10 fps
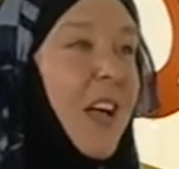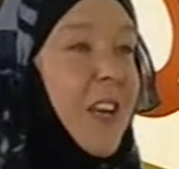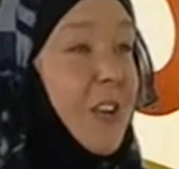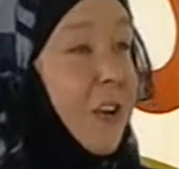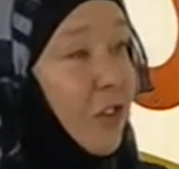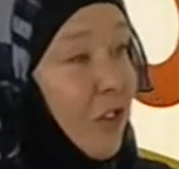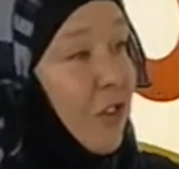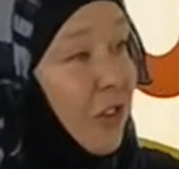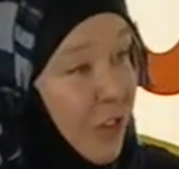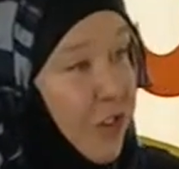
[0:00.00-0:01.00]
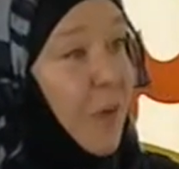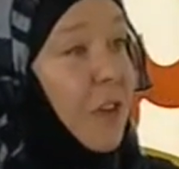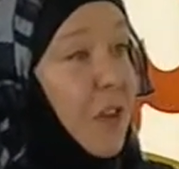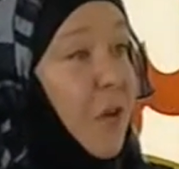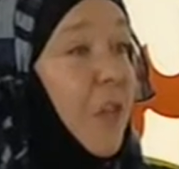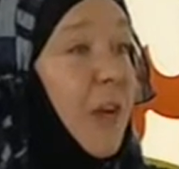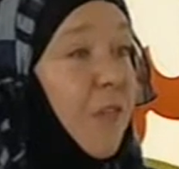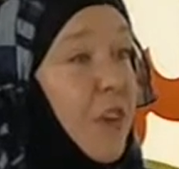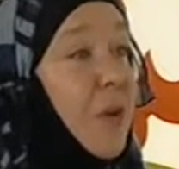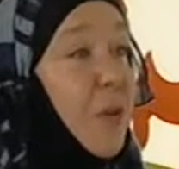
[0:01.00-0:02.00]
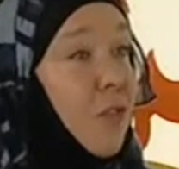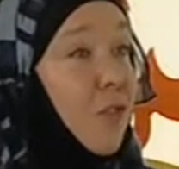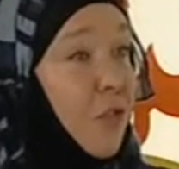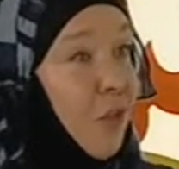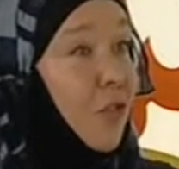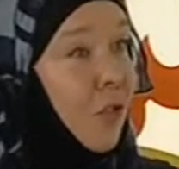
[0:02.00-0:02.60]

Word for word: you know, just showing that you're there for you and not, not